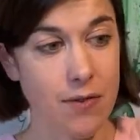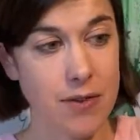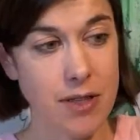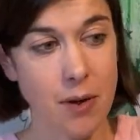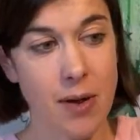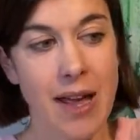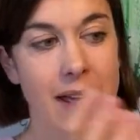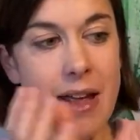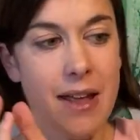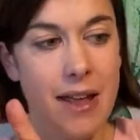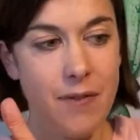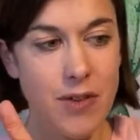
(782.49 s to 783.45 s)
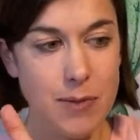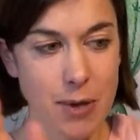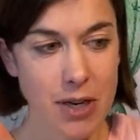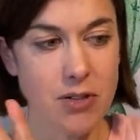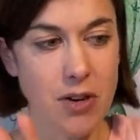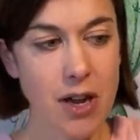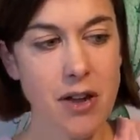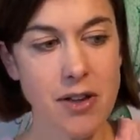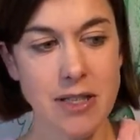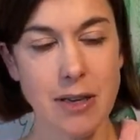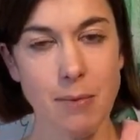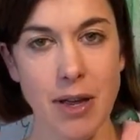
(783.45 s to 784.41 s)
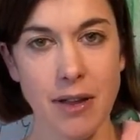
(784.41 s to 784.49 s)
So if it's been a dry, hot
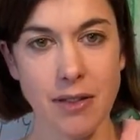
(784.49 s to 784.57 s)
summer,